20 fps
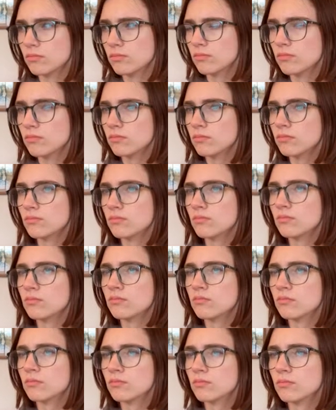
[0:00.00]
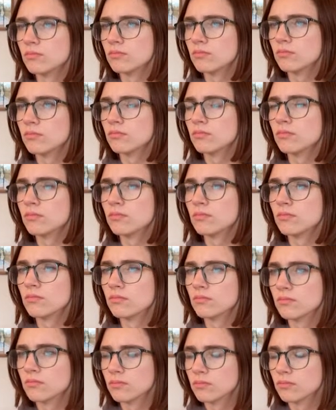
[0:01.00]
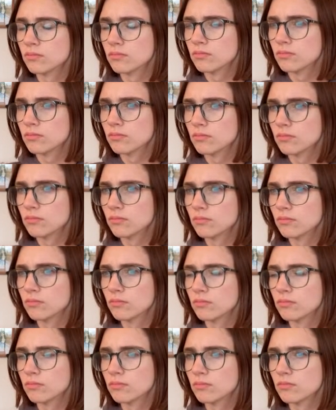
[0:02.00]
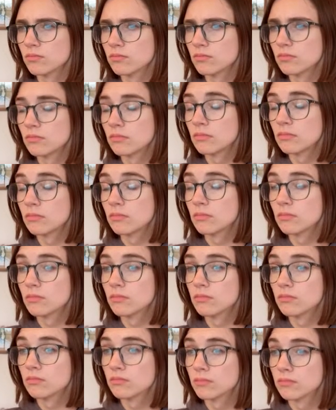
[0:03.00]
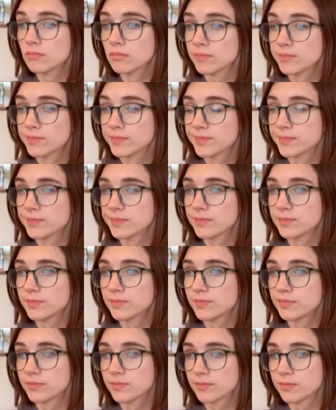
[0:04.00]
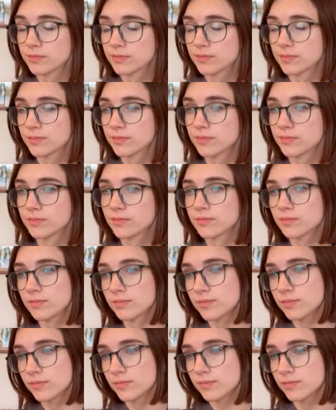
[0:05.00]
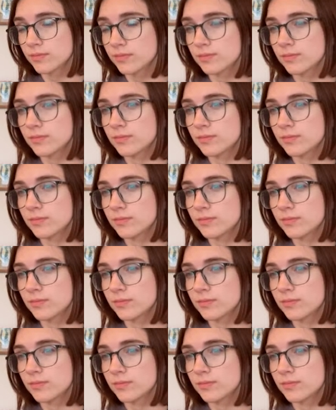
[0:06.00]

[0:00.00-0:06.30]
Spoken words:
The person shown says nothing.